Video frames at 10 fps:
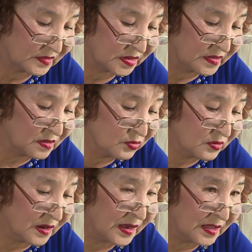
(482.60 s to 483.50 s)
Kini
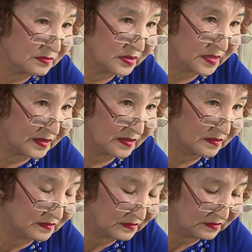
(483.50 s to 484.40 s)
bolan halbıta.
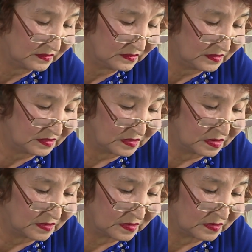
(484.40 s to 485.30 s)

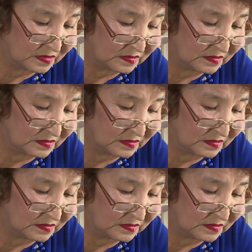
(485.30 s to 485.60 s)
Ünlüğünün